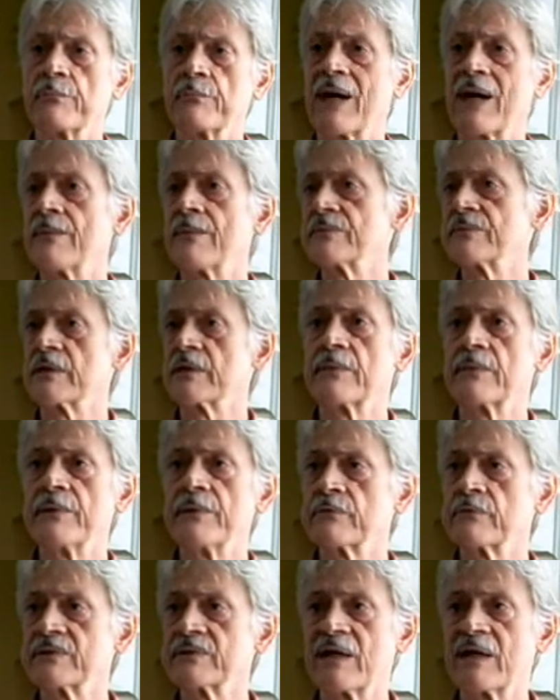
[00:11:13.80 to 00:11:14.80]
problems that can
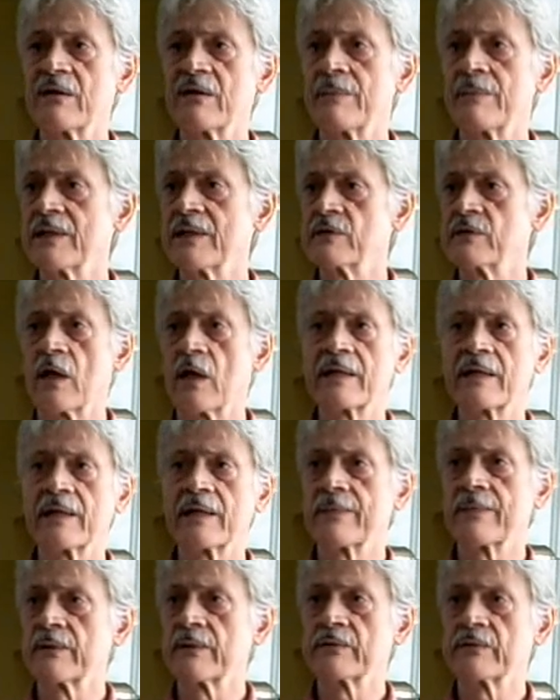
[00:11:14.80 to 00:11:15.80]
be resolved by
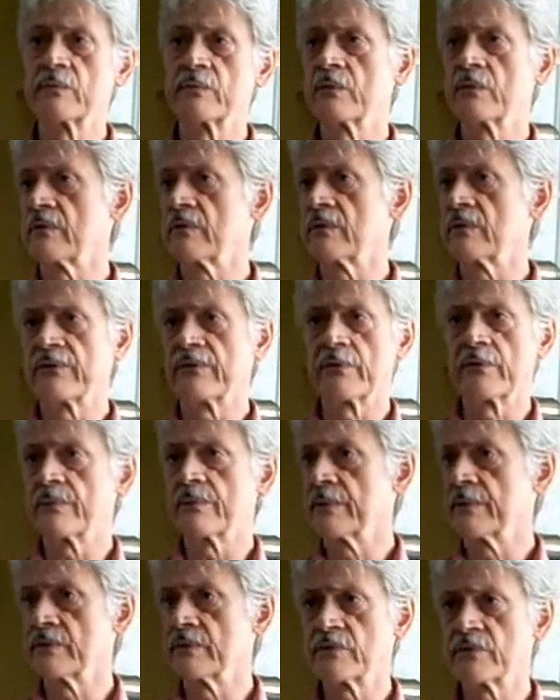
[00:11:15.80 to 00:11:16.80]
talking about them with a
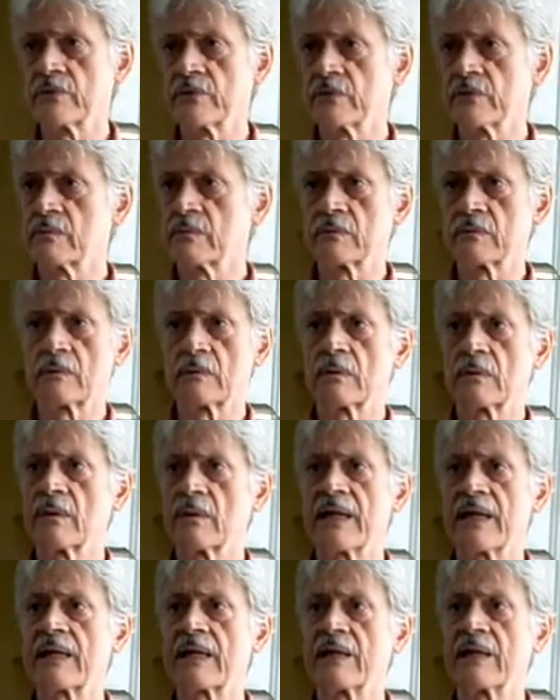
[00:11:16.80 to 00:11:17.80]
therapist or
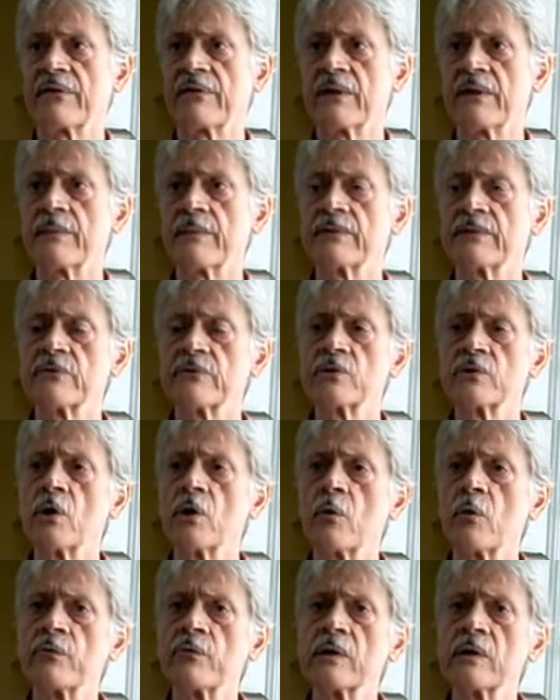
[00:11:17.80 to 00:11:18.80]
that kind of thing. But there's
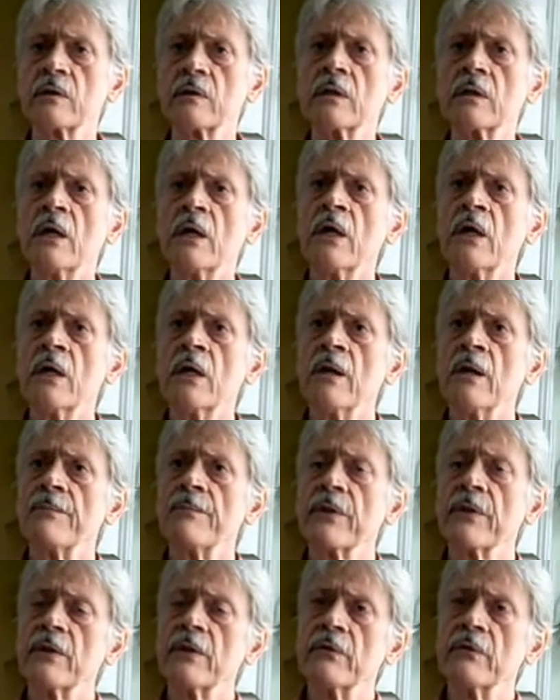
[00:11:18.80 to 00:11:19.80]
no real,
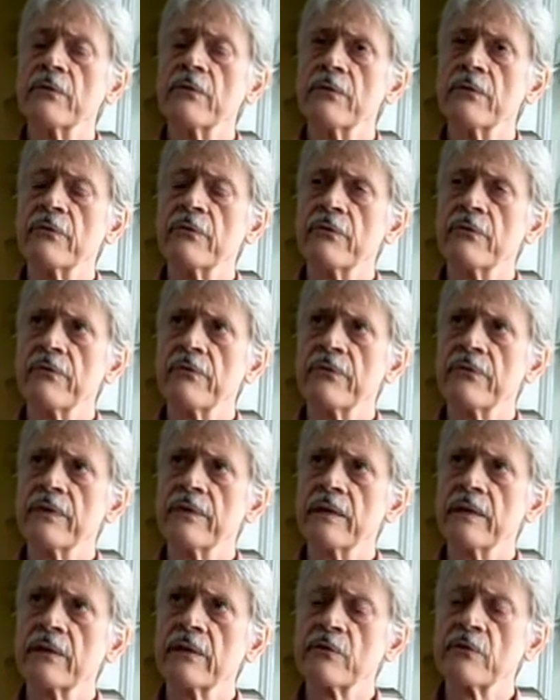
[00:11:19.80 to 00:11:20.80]

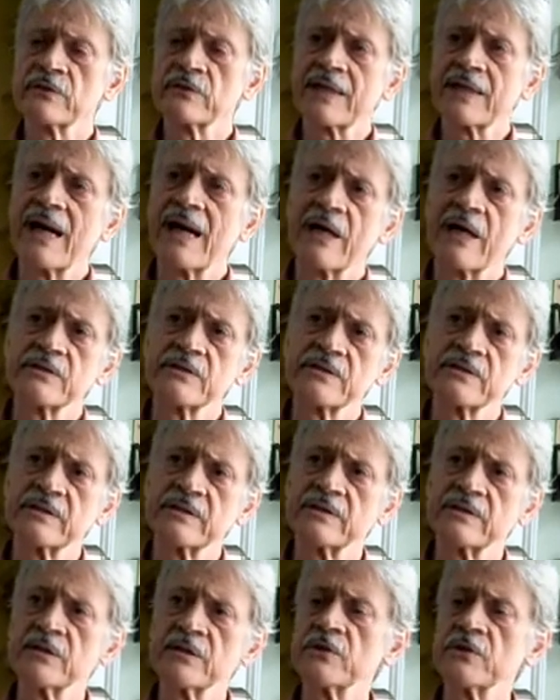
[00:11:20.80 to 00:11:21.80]
there was a conscious
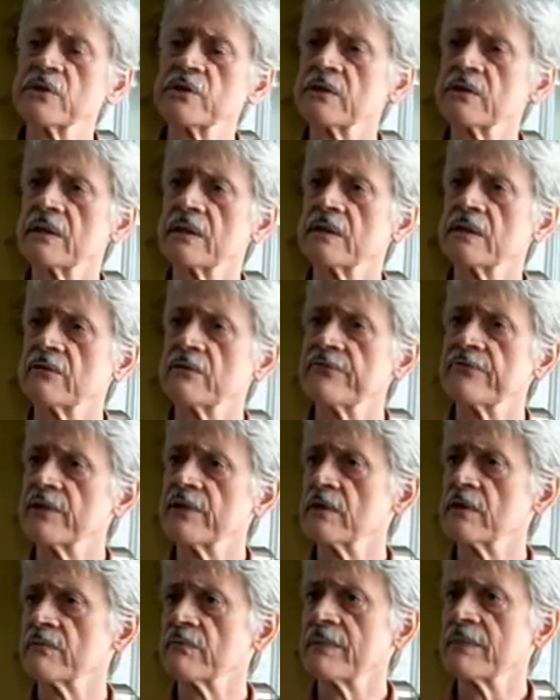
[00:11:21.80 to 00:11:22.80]
decision in the
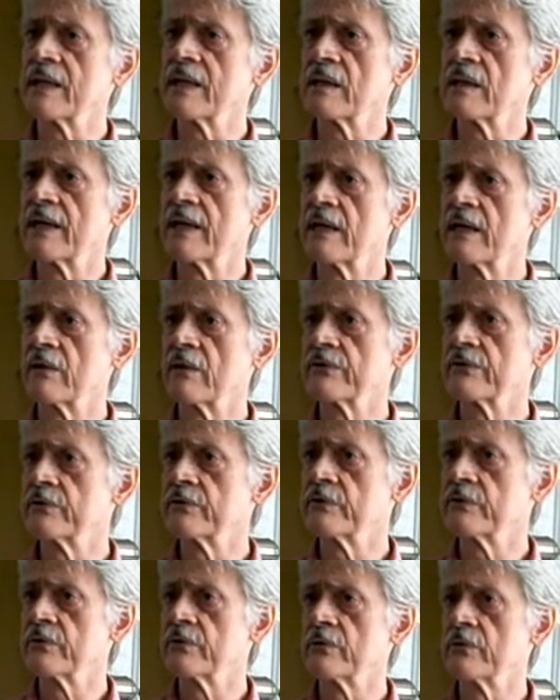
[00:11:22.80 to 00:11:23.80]
field of mental health
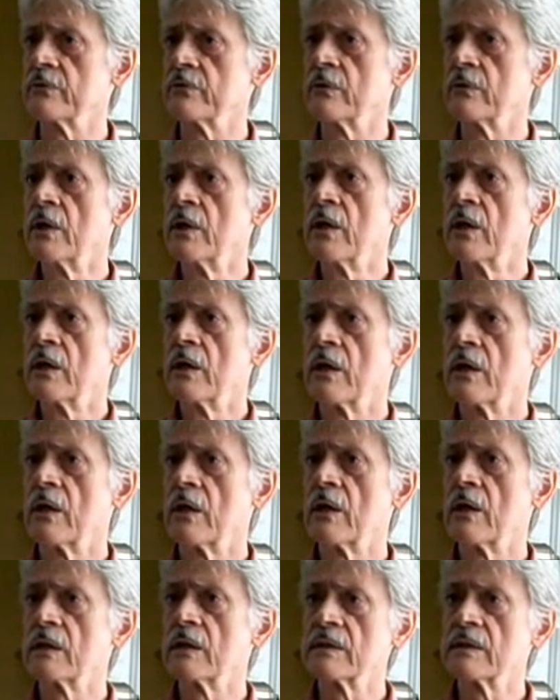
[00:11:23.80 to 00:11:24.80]
to
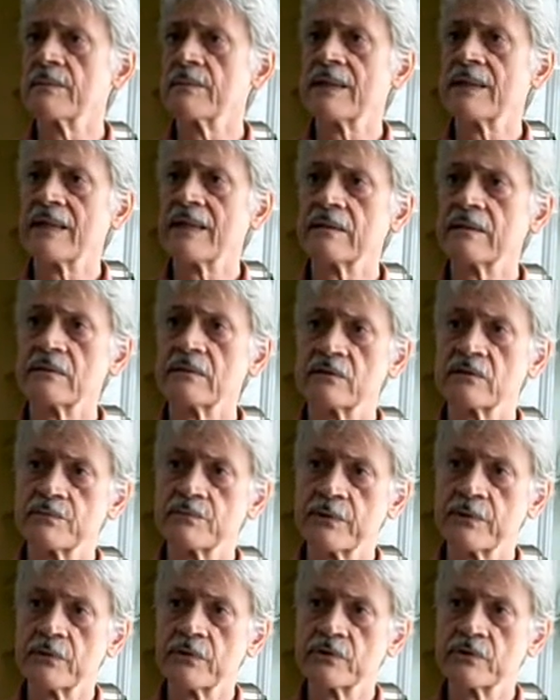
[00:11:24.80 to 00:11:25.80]
eliminate the
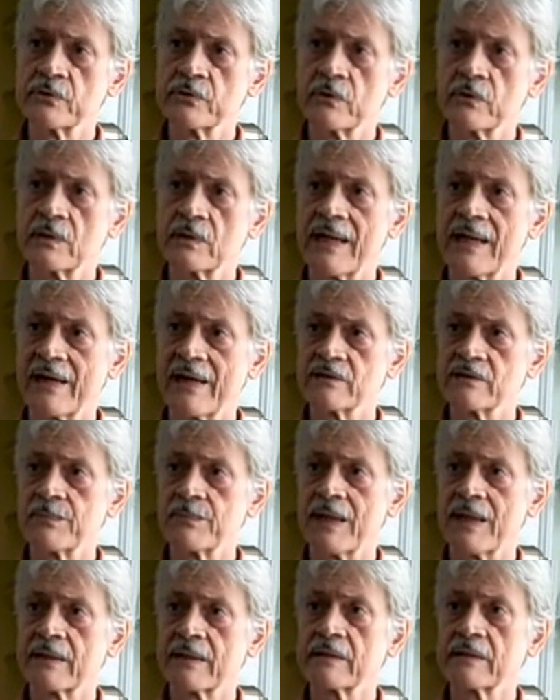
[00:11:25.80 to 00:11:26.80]
spiritual
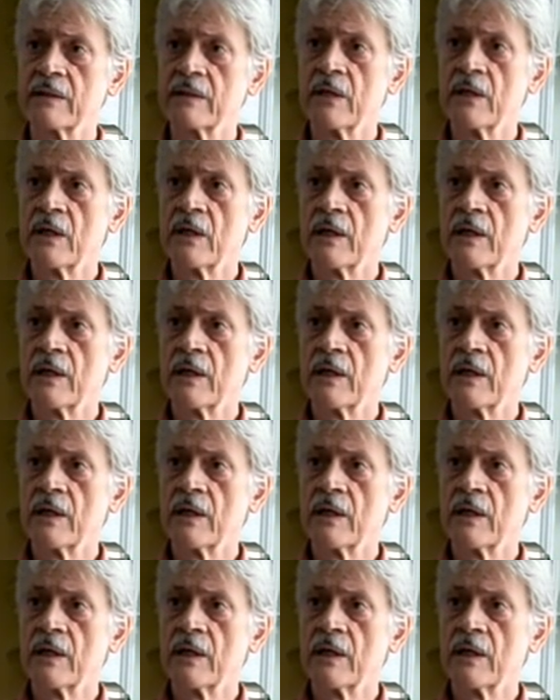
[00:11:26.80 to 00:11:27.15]
aspect